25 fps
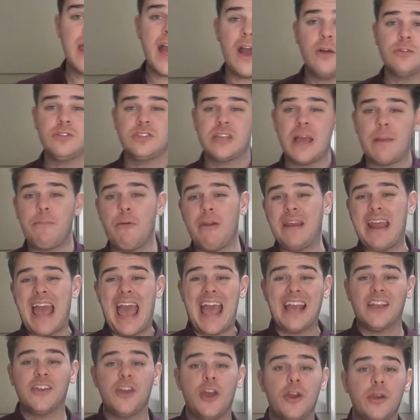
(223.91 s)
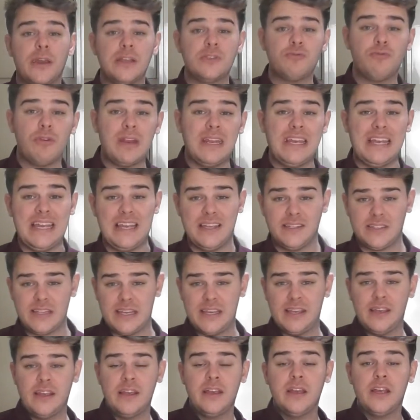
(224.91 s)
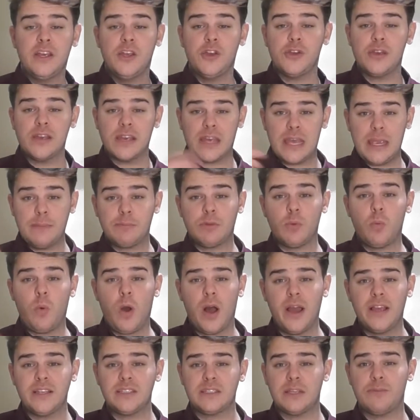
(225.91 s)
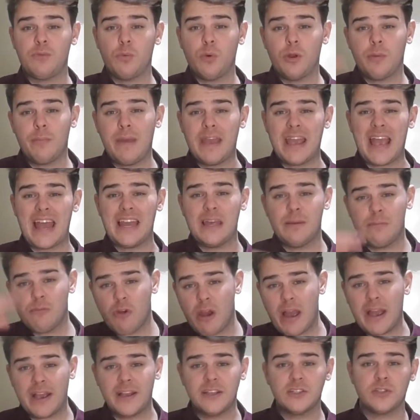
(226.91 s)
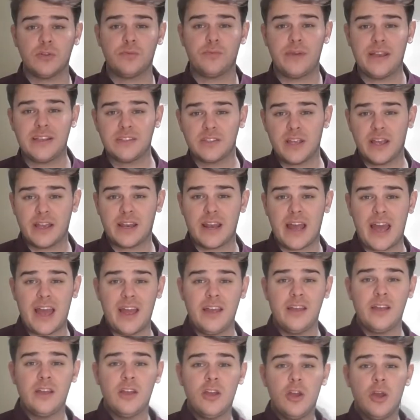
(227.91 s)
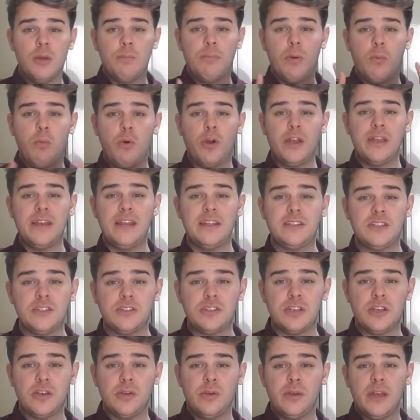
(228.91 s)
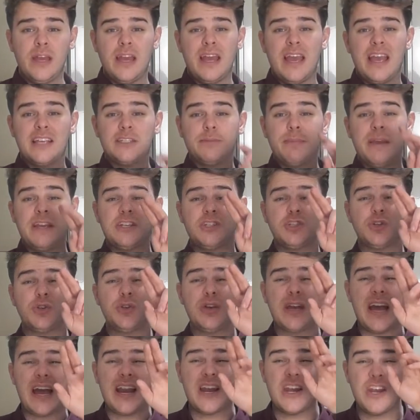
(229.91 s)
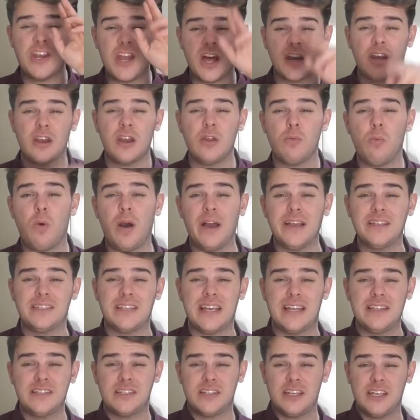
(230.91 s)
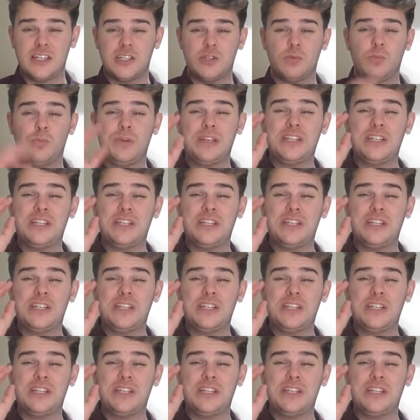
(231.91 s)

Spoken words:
Now, separating an egg yolk is really easy. You can keep the whites if you want to make any meringues or things like that. But what you need to do is make sure you get none of the whites into this.